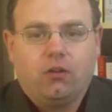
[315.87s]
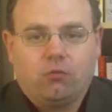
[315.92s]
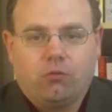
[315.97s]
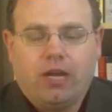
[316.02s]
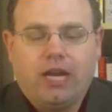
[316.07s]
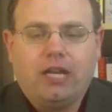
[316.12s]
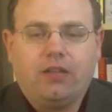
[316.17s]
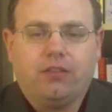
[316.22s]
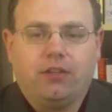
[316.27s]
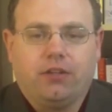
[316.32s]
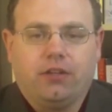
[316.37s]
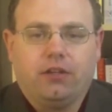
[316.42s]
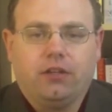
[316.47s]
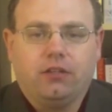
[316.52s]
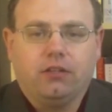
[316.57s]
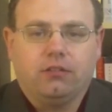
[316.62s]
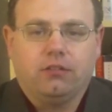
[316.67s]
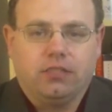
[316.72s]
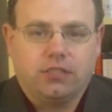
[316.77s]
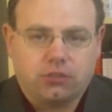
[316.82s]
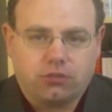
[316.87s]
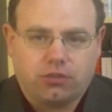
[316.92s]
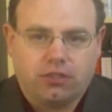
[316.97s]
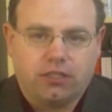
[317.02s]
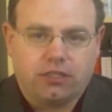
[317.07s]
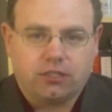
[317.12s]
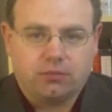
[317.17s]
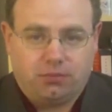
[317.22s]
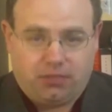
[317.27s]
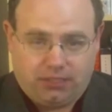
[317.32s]
Rather, these
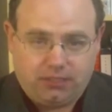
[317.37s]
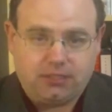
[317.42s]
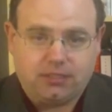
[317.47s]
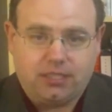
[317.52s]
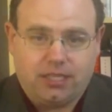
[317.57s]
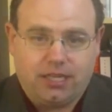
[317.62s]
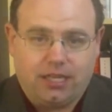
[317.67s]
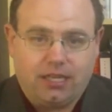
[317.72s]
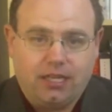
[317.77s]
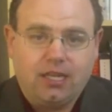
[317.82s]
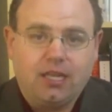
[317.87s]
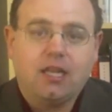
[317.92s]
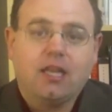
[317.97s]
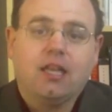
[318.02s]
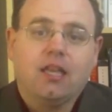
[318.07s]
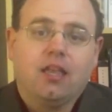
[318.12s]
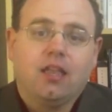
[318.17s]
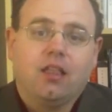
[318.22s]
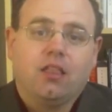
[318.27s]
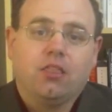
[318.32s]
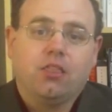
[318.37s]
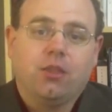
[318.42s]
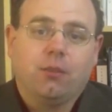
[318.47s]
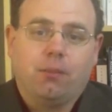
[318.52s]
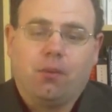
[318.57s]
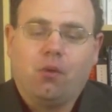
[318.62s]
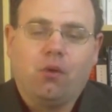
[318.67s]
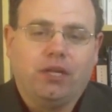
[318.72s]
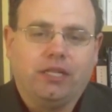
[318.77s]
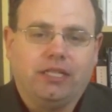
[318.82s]
critics might say, the
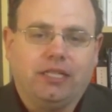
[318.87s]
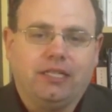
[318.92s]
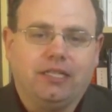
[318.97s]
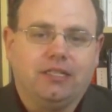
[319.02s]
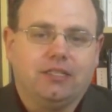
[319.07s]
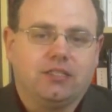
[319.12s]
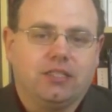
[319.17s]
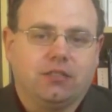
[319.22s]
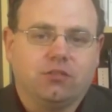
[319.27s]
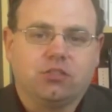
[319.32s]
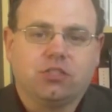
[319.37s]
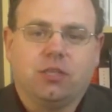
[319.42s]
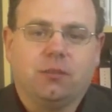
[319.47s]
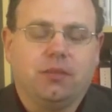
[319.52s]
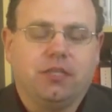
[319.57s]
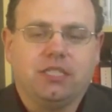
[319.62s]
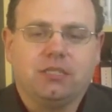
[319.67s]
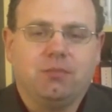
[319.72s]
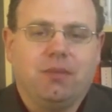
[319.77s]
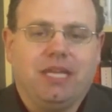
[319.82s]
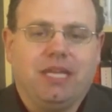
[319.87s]
point is if somebody